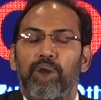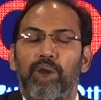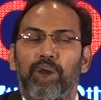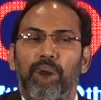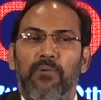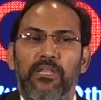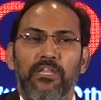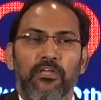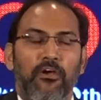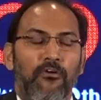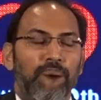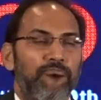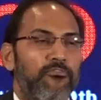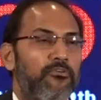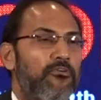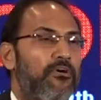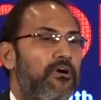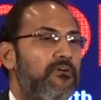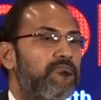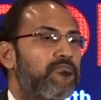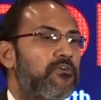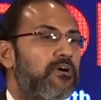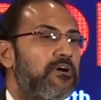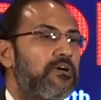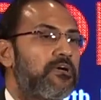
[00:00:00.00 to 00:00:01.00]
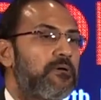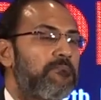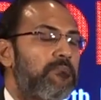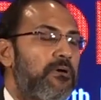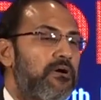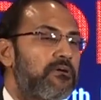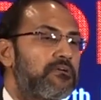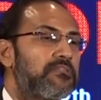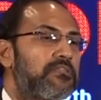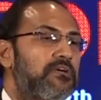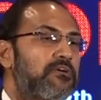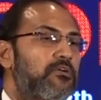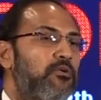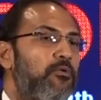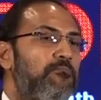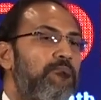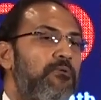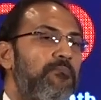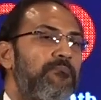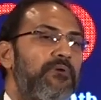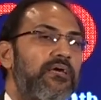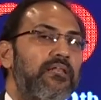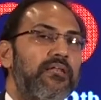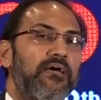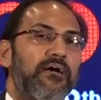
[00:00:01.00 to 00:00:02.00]
Many of you have heard about the
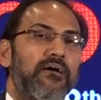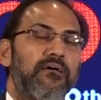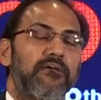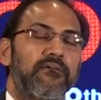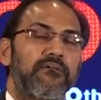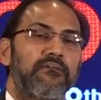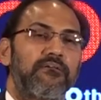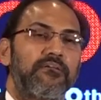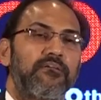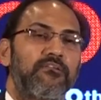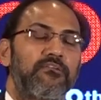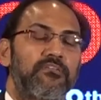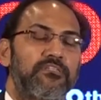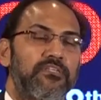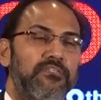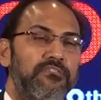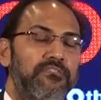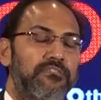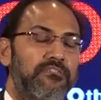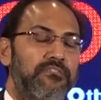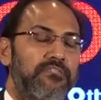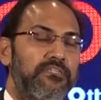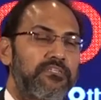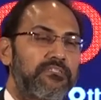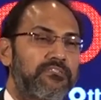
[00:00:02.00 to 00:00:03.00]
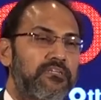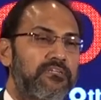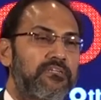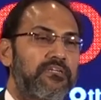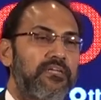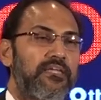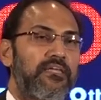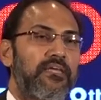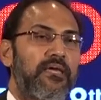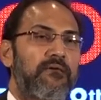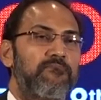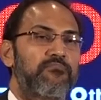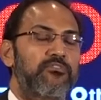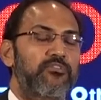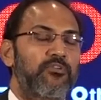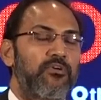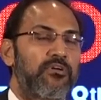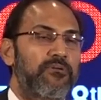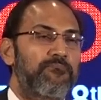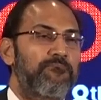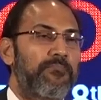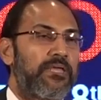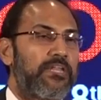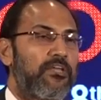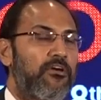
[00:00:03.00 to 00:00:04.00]
Kumbh Mela. Just recently, I'm
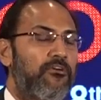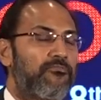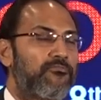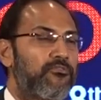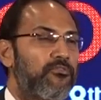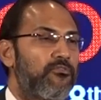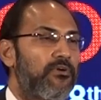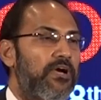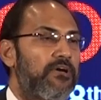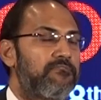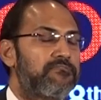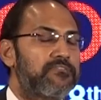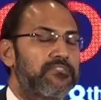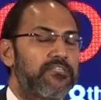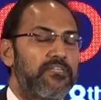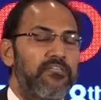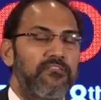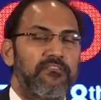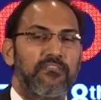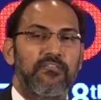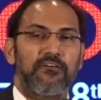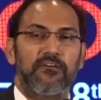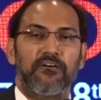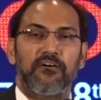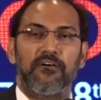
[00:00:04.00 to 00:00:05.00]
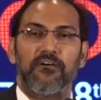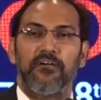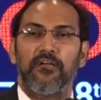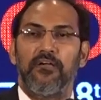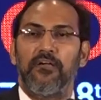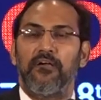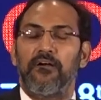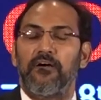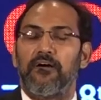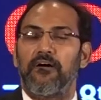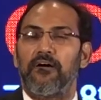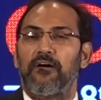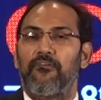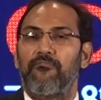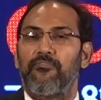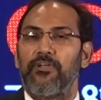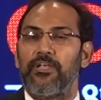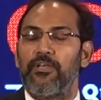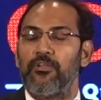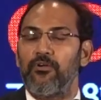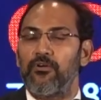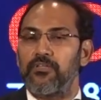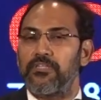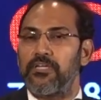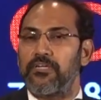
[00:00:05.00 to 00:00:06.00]
sure many of you have seen the
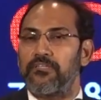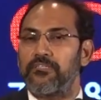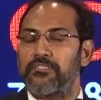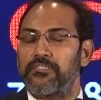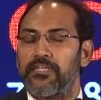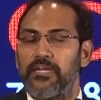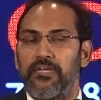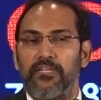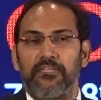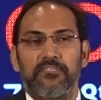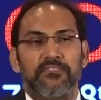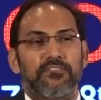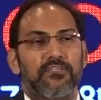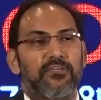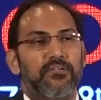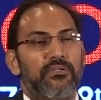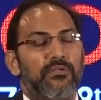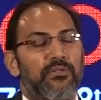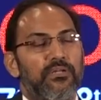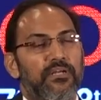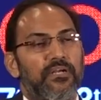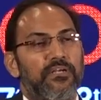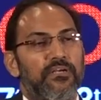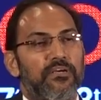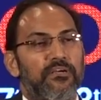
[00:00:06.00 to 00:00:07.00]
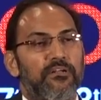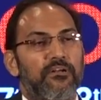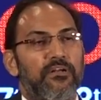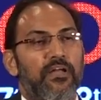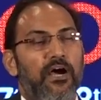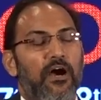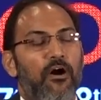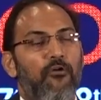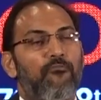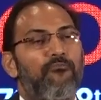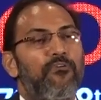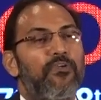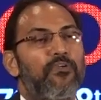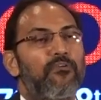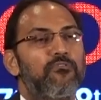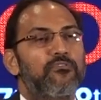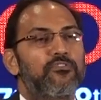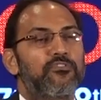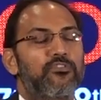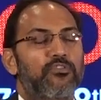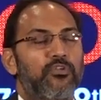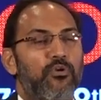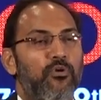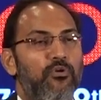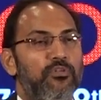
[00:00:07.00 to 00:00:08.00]
video that is getting circulated on how we
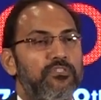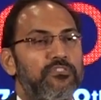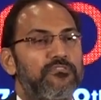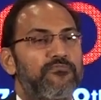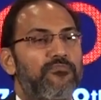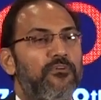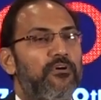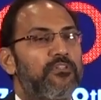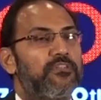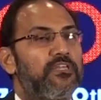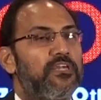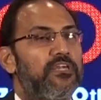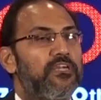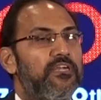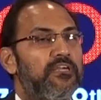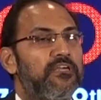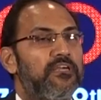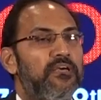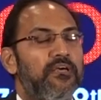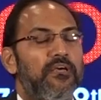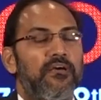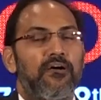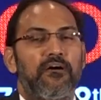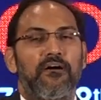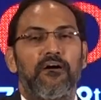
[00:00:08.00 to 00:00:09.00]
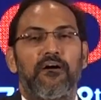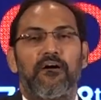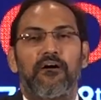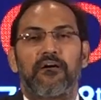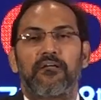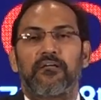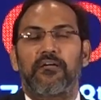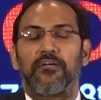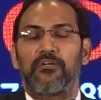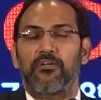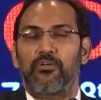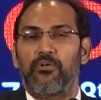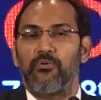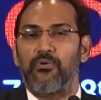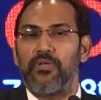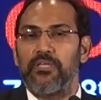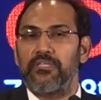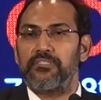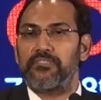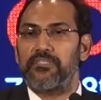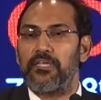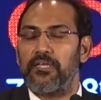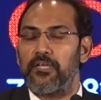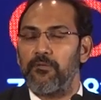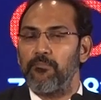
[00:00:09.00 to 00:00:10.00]
use drones for the
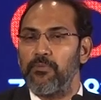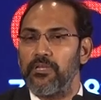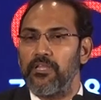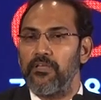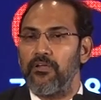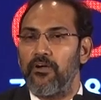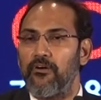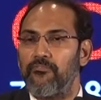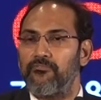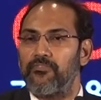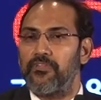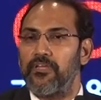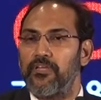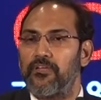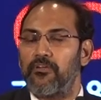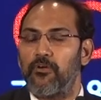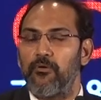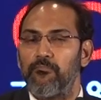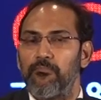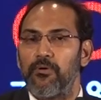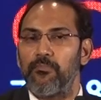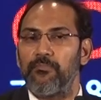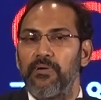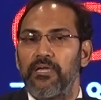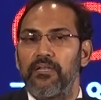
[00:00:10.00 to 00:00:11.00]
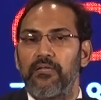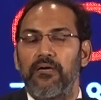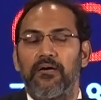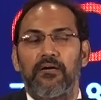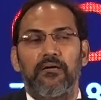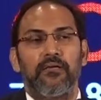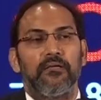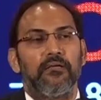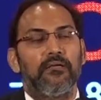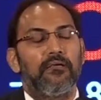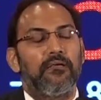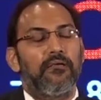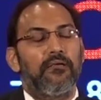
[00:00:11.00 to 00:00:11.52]
concluding ceremony of the Kumbh Mela.